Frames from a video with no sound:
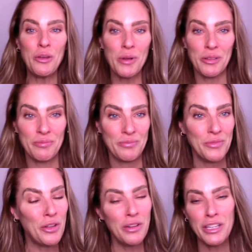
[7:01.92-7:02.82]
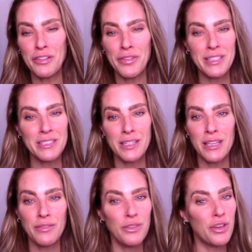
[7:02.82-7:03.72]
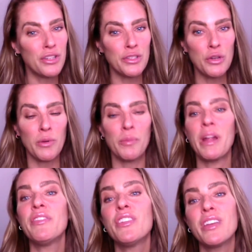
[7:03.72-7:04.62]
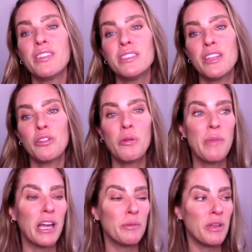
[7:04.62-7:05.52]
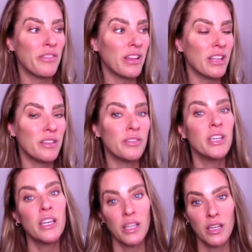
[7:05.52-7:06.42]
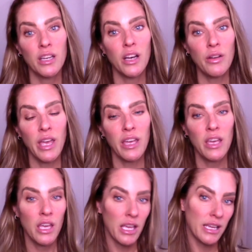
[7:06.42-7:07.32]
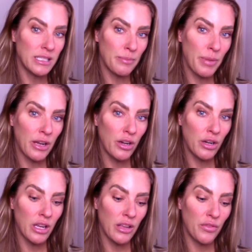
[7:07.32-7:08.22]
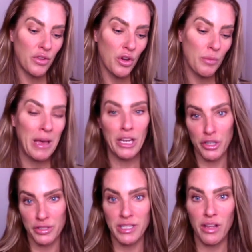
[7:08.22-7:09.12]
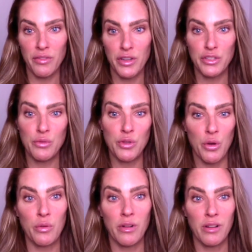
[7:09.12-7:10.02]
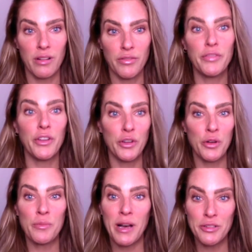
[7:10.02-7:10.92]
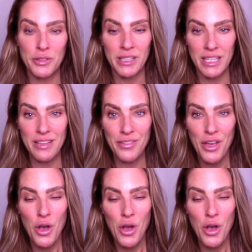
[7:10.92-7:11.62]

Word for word: Uber. You don't need your friends to leave. You can just Uber. But I feel guilty. They're going to be mad at me if I leave. Okay. Is it better if you're mad at yourself because you don't fulfill your own boundary and leave?